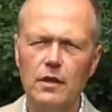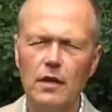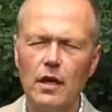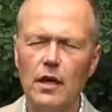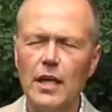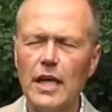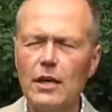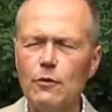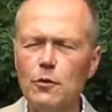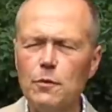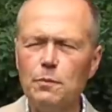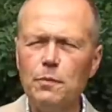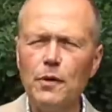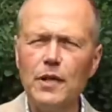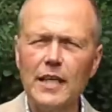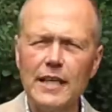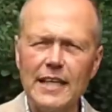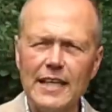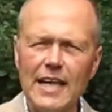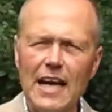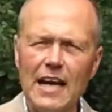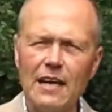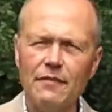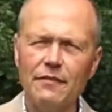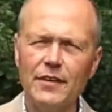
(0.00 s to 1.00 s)
And I would put a
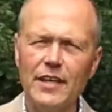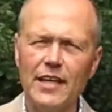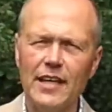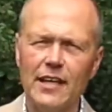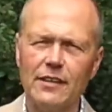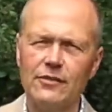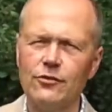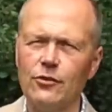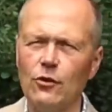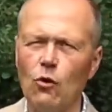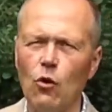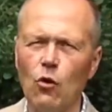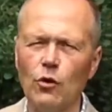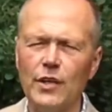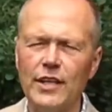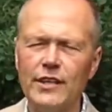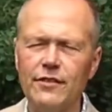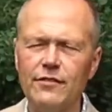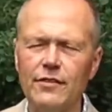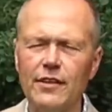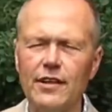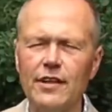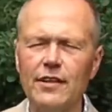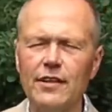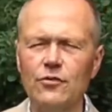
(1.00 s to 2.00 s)
caveat on
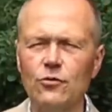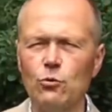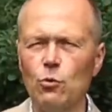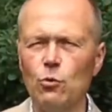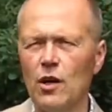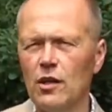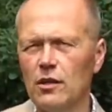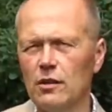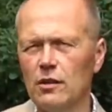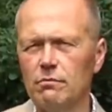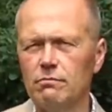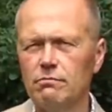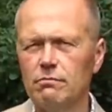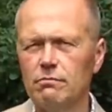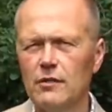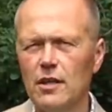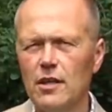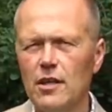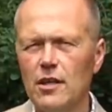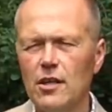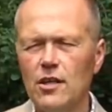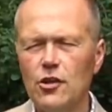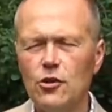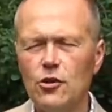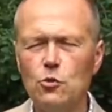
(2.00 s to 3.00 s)
it as well.
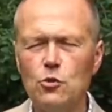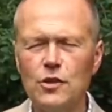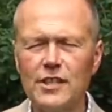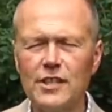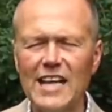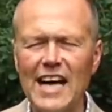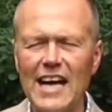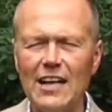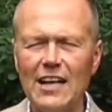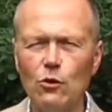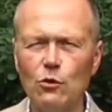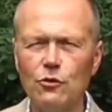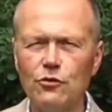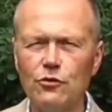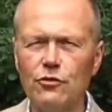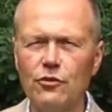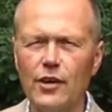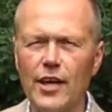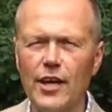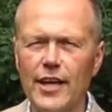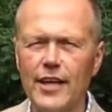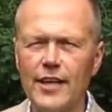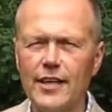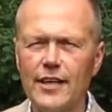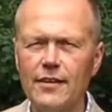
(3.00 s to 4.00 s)
You cannot
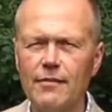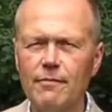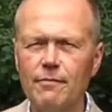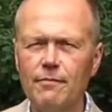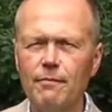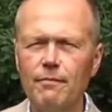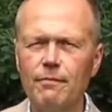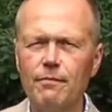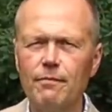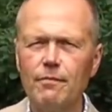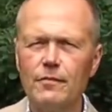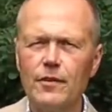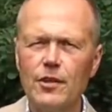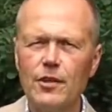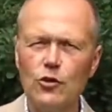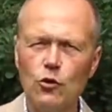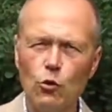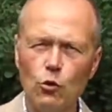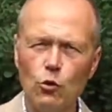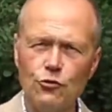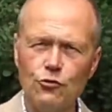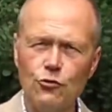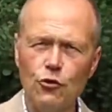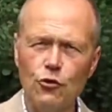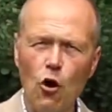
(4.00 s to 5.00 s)
say
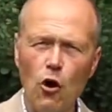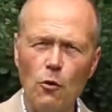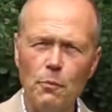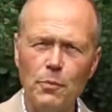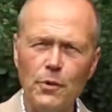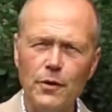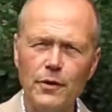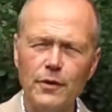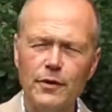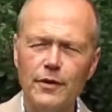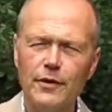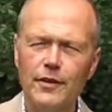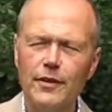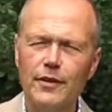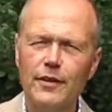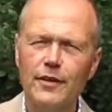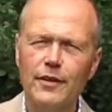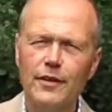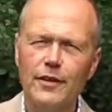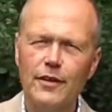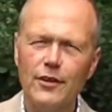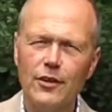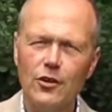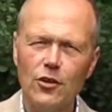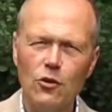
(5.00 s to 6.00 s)
your job,
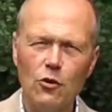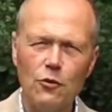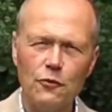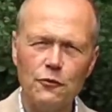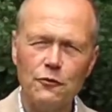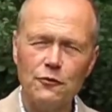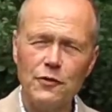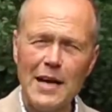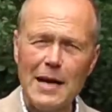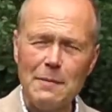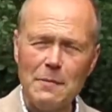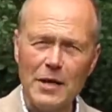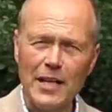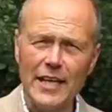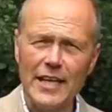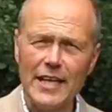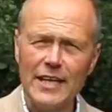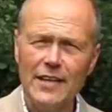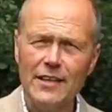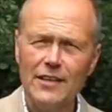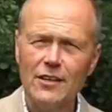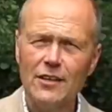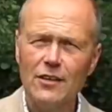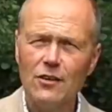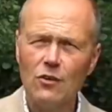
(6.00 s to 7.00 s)
your
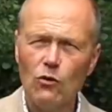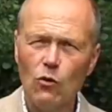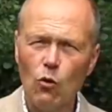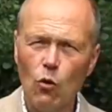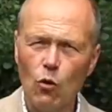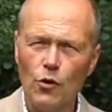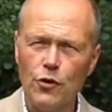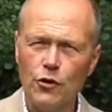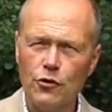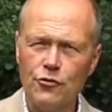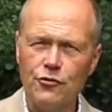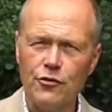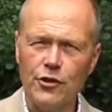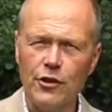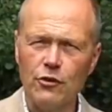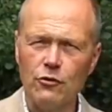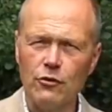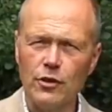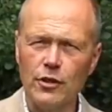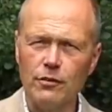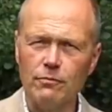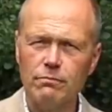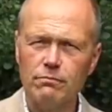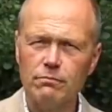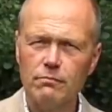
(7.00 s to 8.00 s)
family, or your
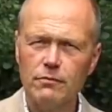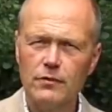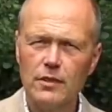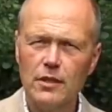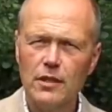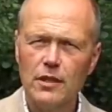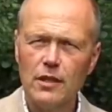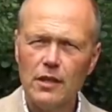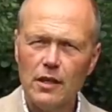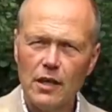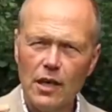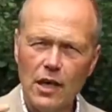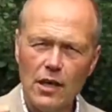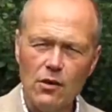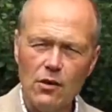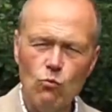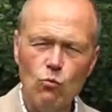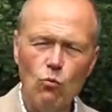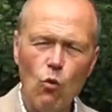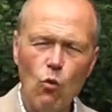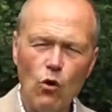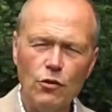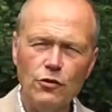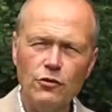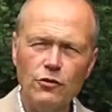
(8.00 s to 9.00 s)
children. I
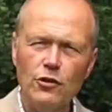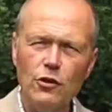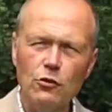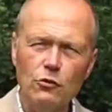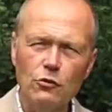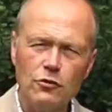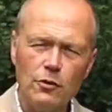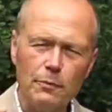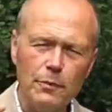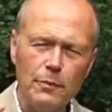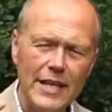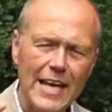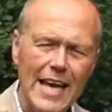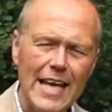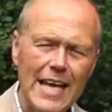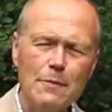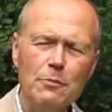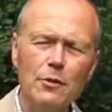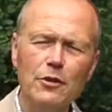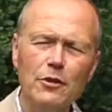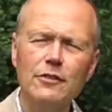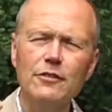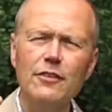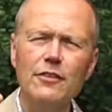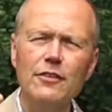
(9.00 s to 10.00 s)
want you to be
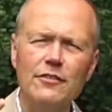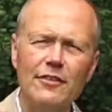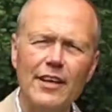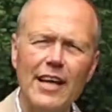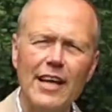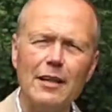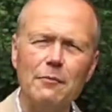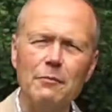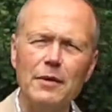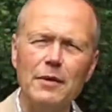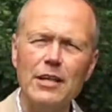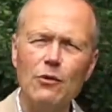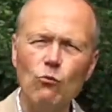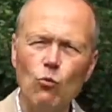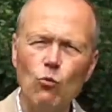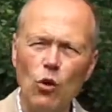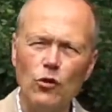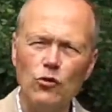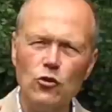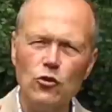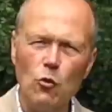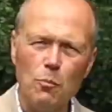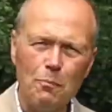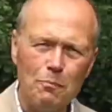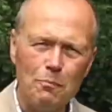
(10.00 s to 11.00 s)
able to tell me
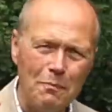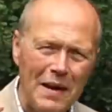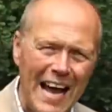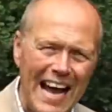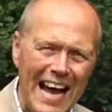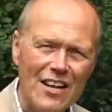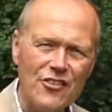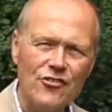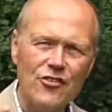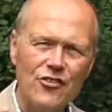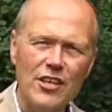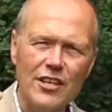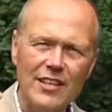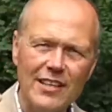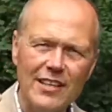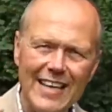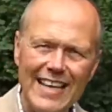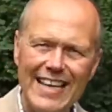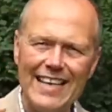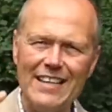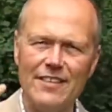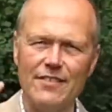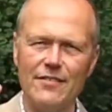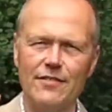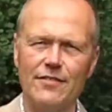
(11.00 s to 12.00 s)
what your passion
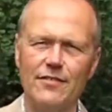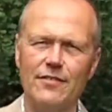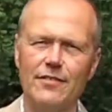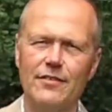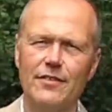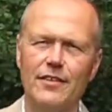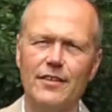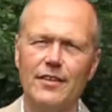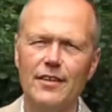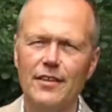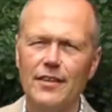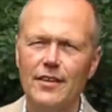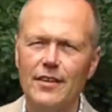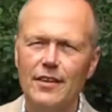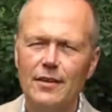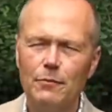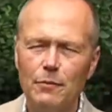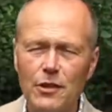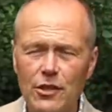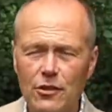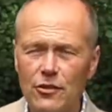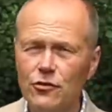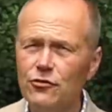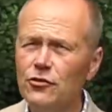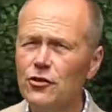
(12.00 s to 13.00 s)
is.
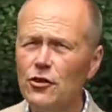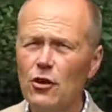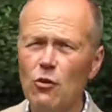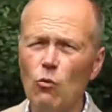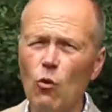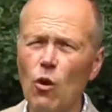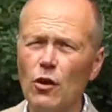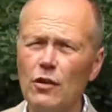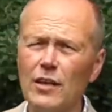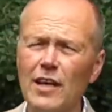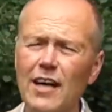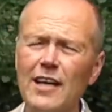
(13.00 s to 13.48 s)
Because you know what?